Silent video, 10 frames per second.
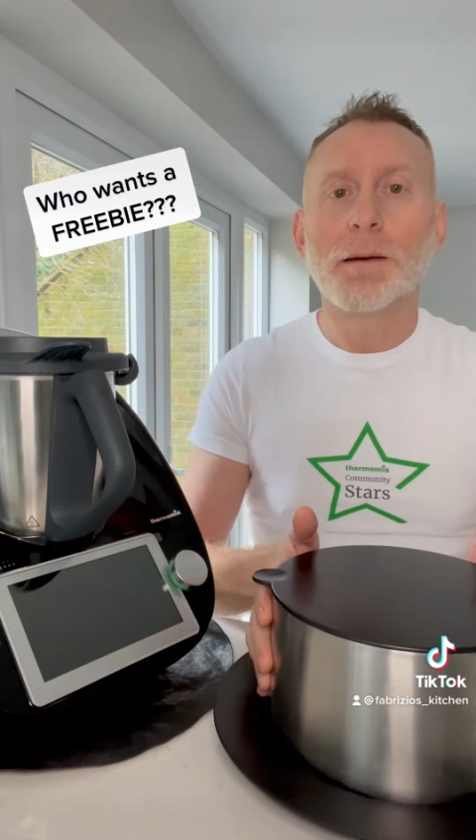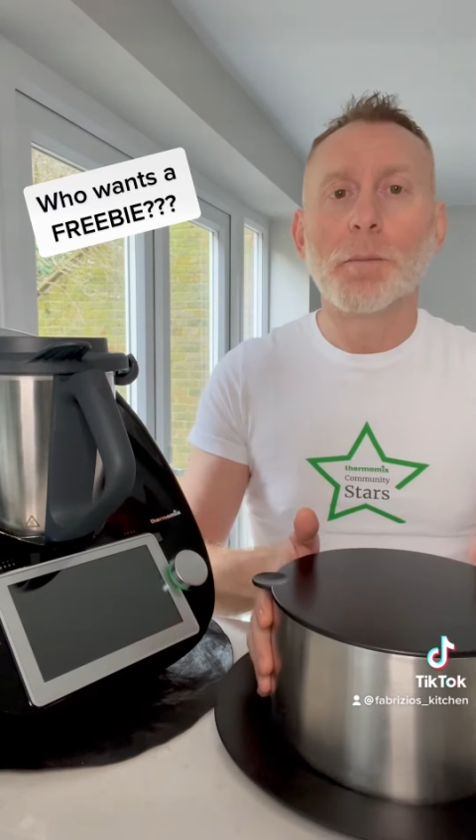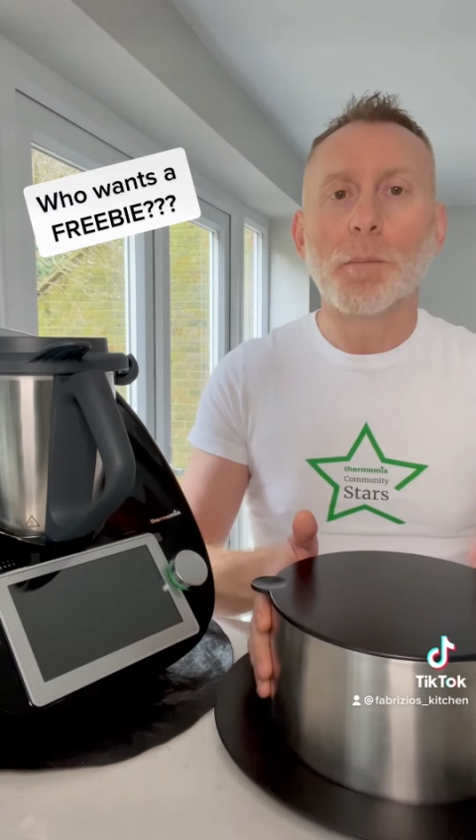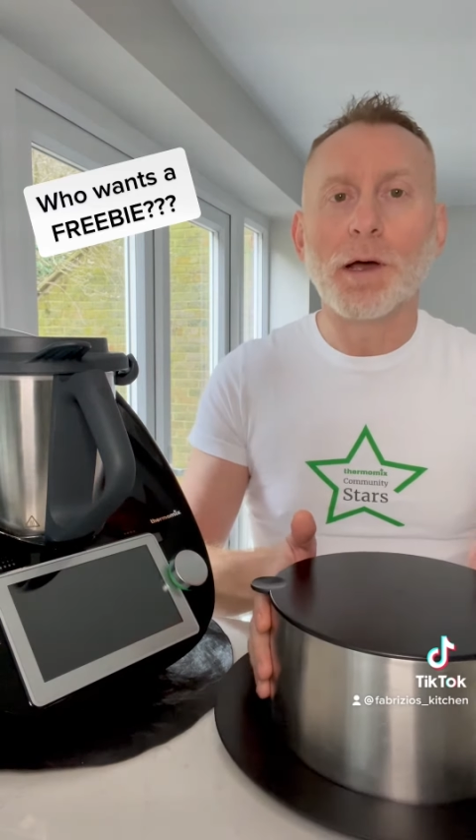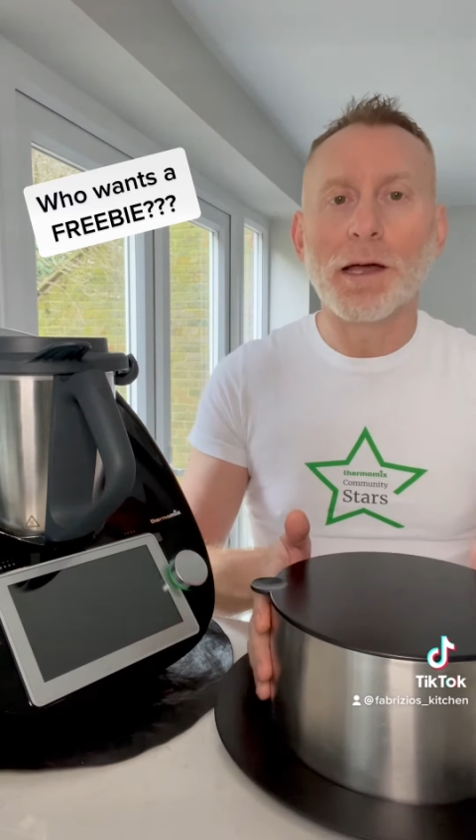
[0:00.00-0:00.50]

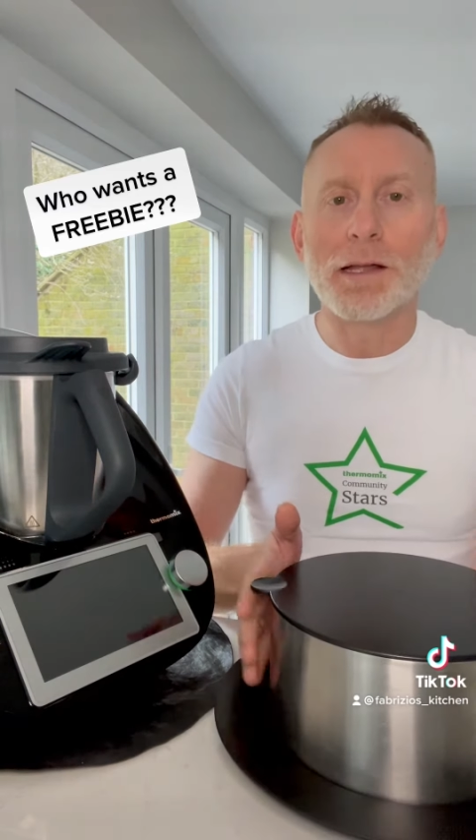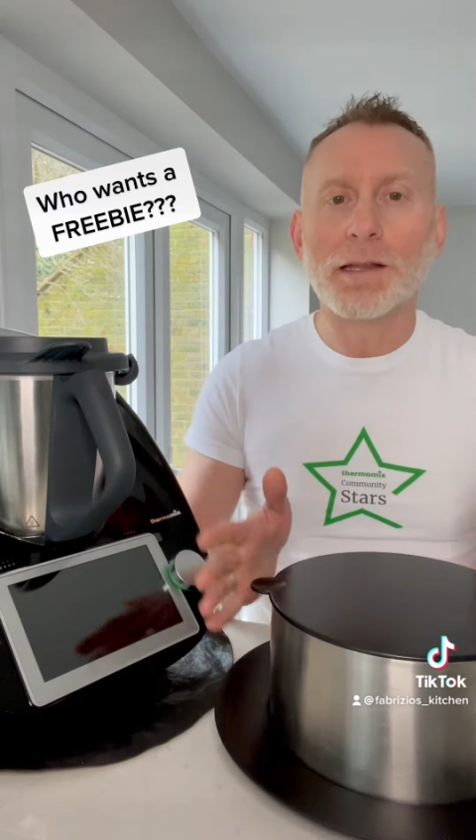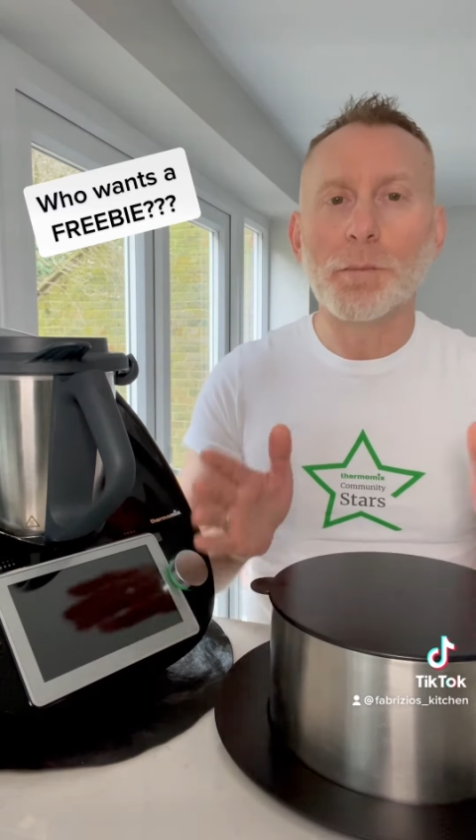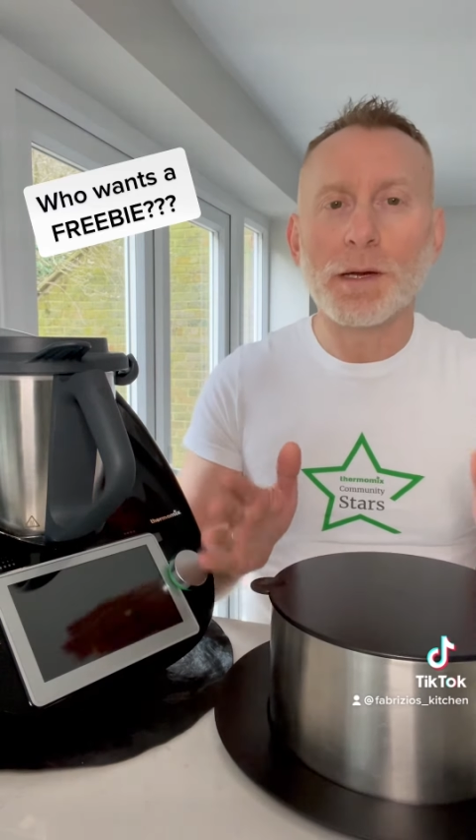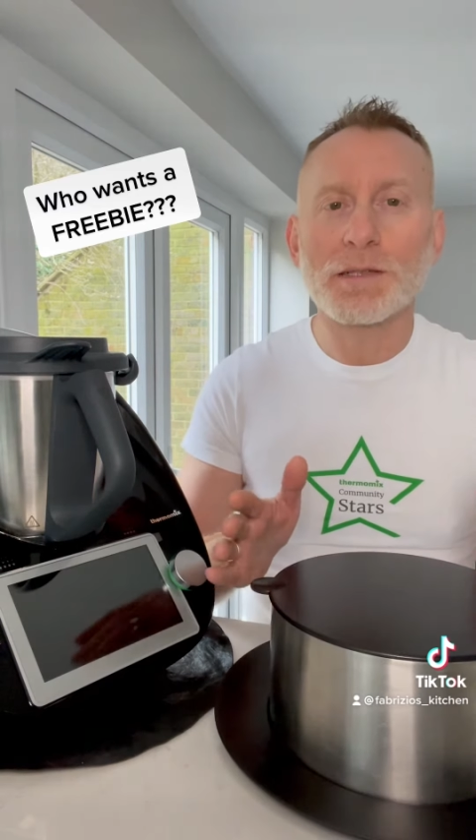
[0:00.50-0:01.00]
But the
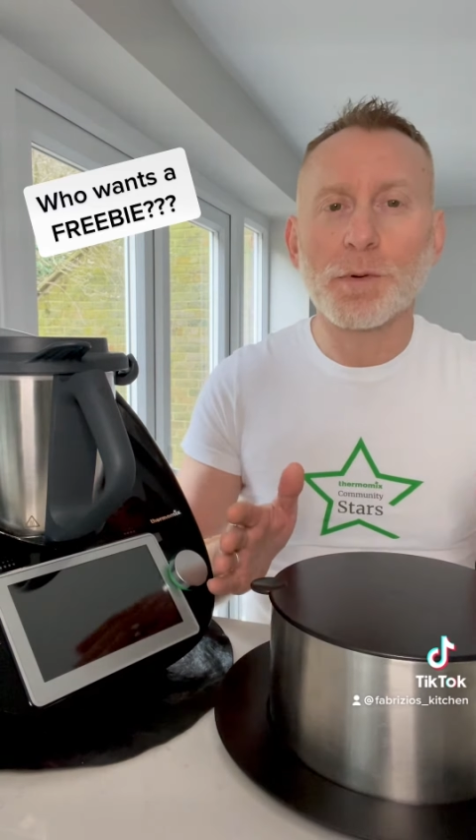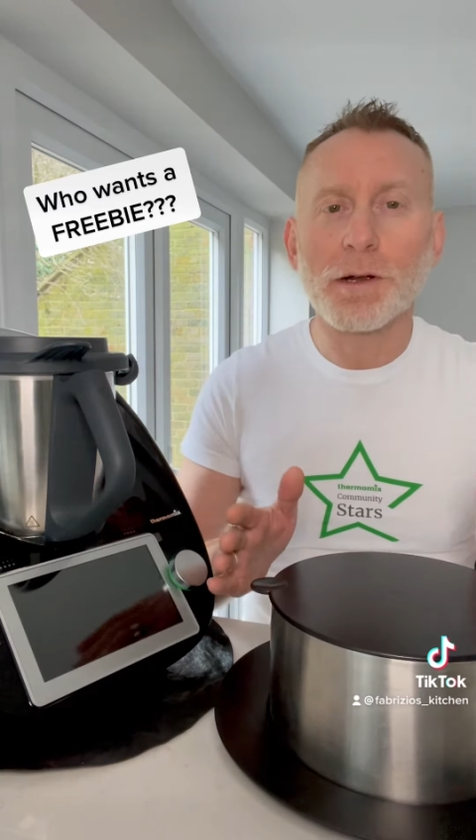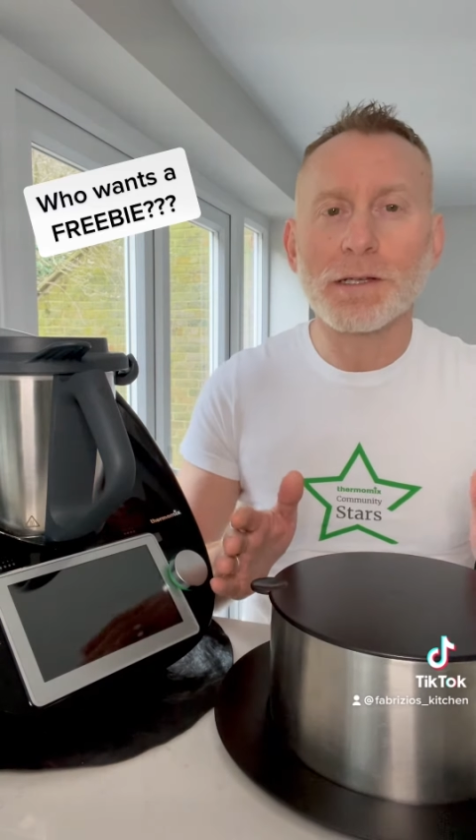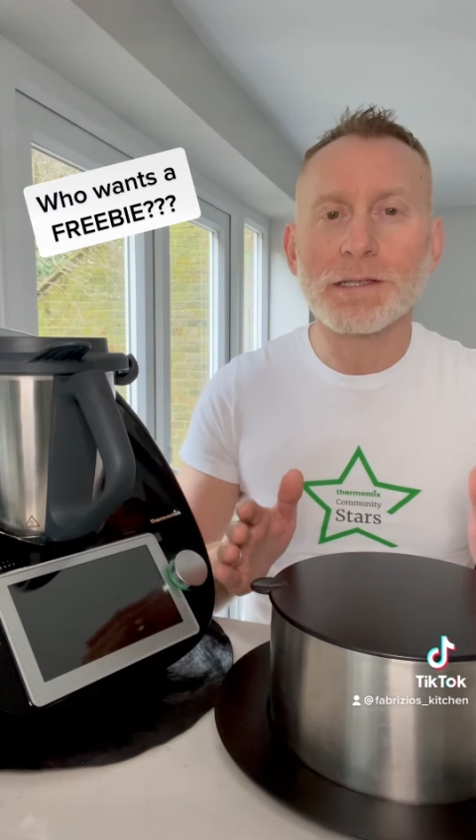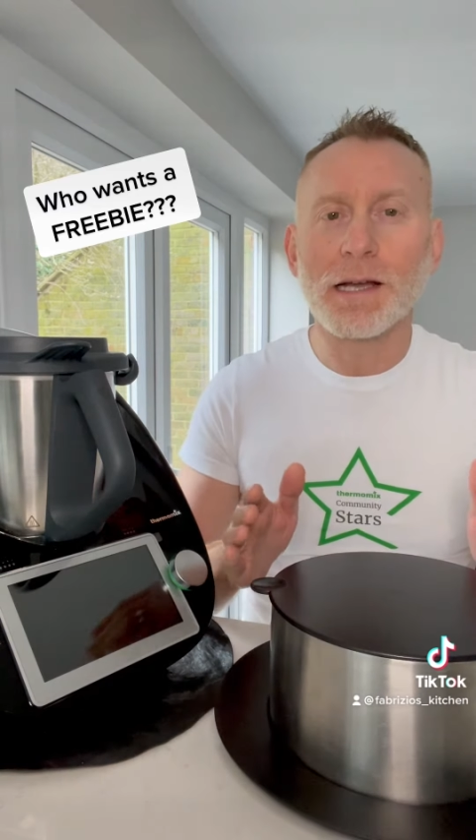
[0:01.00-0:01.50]
best part
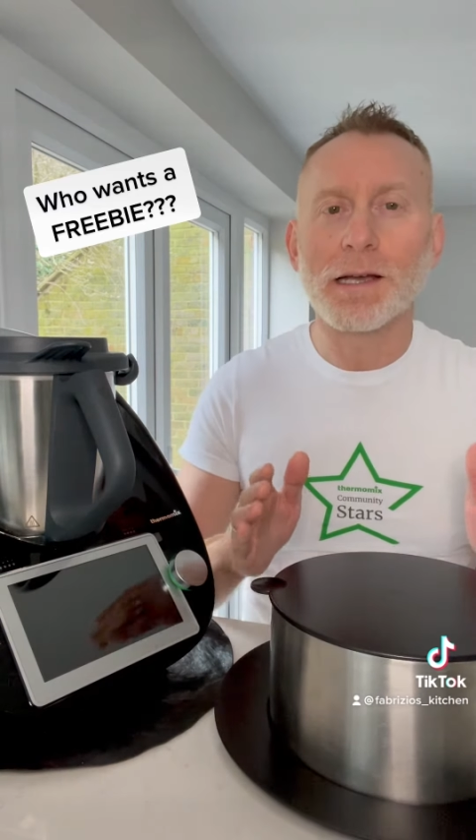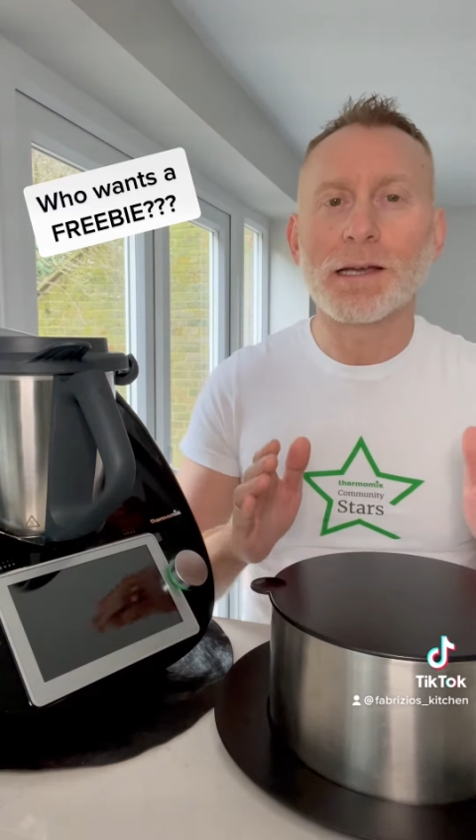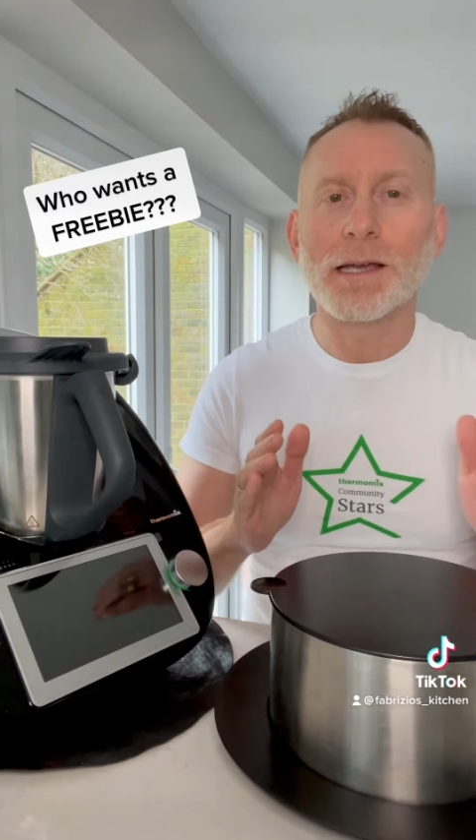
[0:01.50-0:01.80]
is that